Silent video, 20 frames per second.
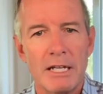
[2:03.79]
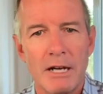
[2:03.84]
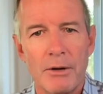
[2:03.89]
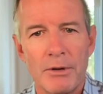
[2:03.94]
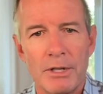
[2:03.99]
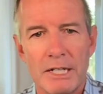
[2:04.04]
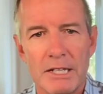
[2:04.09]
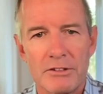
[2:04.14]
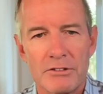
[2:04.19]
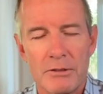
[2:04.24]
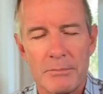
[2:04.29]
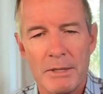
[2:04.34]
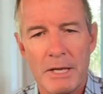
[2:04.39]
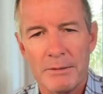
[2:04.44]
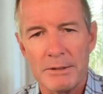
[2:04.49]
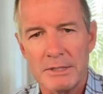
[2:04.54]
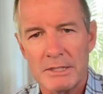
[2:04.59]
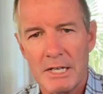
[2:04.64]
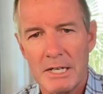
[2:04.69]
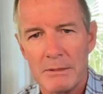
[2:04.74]
I want to get some
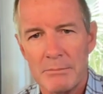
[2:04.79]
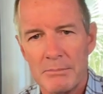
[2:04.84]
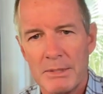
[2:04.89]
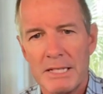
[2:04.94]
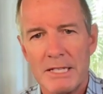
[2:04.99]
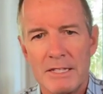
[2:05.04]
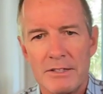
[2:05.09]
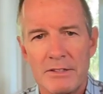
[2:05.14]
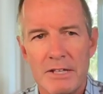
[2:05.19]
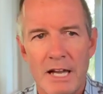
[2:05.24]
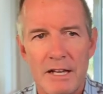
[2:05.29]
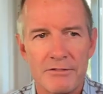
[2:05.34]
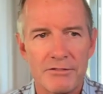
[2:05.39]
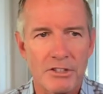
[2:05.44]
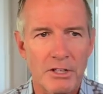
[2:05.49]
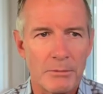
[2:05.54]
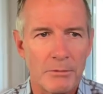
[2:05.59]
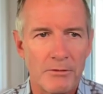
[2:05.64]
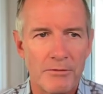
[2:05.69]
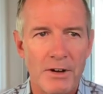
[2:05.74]
hematite beads. I have
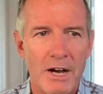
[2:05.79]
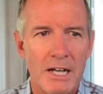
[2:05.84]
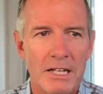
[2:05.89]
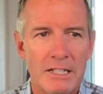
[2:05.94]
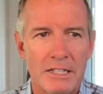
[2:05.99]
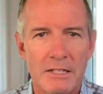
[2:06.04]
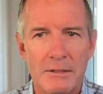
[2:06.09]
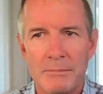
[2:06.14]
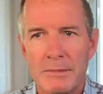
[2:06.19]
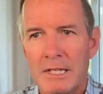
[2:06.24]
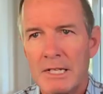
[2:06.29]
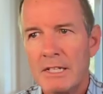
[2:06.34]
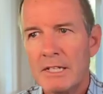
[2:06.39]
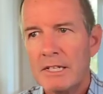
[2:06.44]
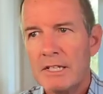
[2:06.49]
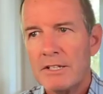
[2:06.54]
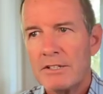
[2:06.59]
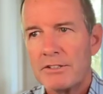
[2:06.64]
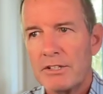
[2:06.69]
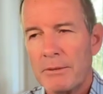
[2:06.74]
trouble finding them.
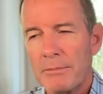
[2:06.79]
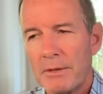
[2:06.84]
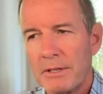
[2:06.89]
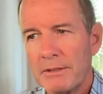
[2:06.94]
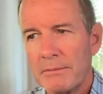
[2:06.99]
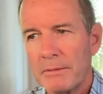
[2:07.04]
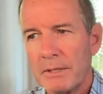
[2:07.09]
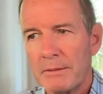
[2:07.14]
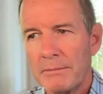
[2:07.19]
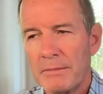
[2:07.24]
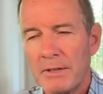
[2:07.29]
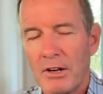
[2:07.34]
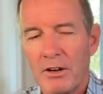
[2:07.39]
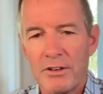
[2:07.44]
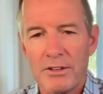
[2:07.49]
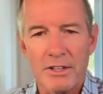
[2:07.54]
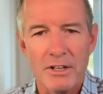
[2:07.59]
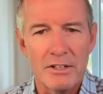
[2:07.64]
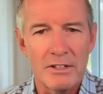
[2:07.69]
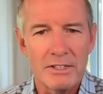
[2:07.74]
Some of them are
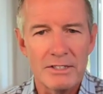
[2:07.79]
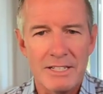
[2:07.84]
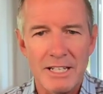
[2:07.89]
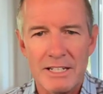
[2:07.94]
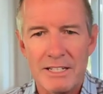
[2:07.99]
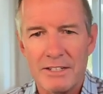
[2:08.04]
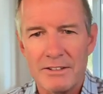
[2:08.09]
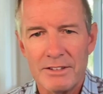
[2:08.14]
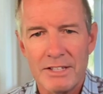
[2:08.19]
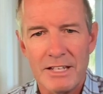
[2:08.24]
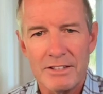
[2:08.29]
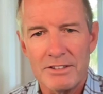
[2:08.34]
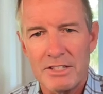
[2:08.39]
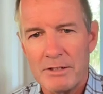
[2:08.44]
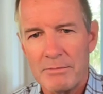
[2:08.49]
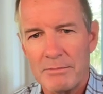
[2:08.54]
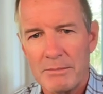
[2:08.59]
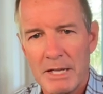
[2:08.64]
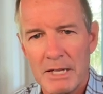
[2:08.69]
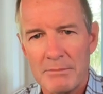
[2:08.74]
they
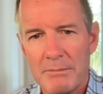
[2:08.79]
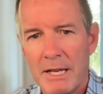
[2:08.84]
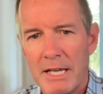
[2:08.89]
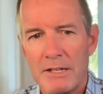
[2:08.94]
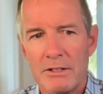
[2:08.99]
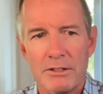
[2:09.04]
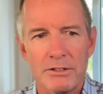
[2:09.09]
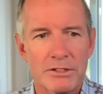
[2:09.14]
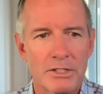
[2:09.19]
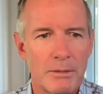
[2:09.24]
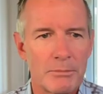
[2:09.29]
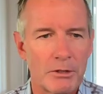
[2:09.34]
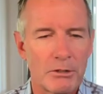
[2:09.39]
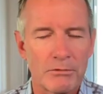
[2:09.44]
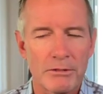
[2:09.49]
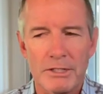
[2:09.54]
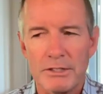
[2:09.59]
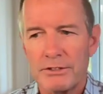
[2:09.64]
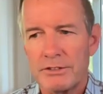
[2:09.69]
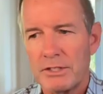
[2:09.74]
seem man-made, or some are
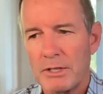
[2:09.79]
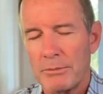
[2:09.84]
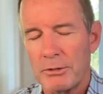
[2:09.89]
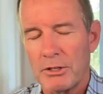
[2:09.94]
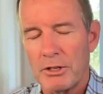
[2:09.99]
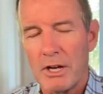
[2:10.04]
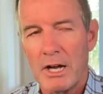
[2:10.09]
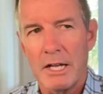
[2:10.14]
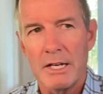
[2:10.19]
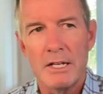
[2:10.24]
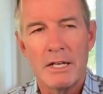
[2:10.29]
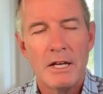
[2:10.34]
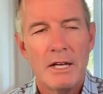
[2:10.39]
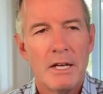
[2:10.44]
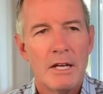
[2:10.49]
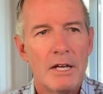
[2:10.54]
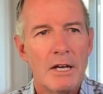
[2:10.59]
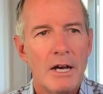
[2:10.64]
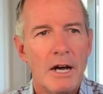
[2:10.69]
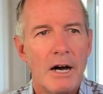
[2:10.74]
real, some are
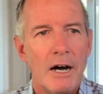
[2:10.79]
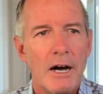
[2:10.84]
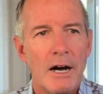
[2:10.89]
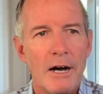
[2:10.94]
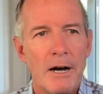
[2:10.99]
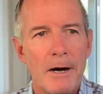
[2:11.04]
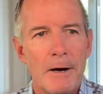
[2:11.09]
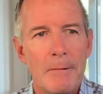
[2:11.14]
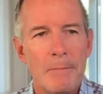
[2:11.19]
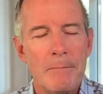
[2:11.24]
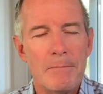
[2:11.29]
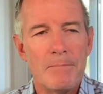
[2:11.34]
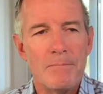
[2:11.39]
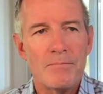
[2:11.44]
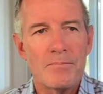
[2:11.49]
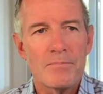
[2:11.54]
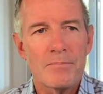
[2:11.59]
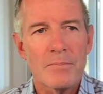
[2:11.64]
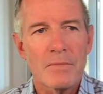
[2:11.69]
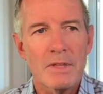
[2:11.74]
not.
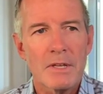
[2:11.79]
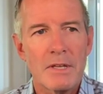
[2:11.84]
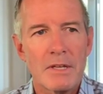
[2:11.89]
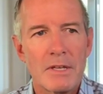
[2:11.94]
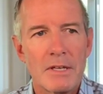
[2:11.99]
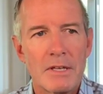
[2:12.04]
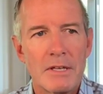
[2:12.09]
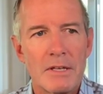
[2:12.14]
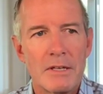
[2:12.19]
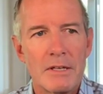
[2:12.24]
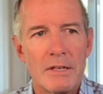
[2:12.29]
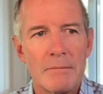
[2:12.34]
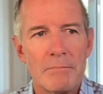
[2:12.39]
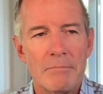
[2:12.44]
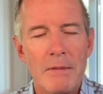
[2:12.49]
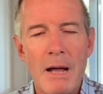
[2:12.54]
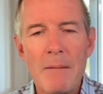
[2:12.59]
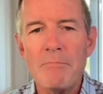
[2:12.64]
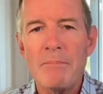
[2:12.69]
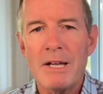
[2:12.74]

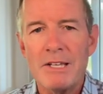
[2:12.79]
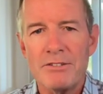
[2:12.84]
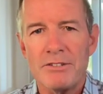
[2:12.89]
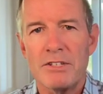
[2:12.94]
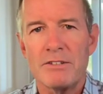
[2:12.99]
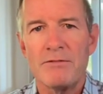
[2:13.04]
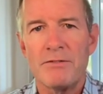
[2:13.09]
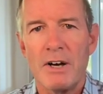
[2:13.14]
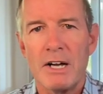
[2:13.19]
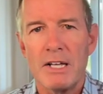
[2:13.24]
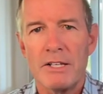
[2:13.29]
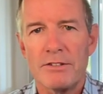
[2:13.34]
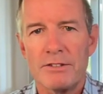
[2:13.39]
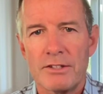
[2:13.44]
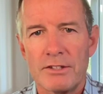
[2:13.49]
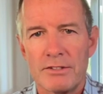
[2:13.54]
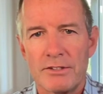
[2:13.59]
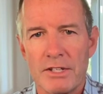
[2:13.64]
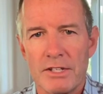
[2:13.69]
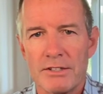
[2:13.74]
My best advice
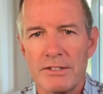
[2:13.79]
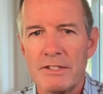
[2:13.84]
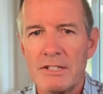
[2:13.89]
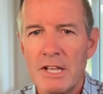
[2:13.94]
is this.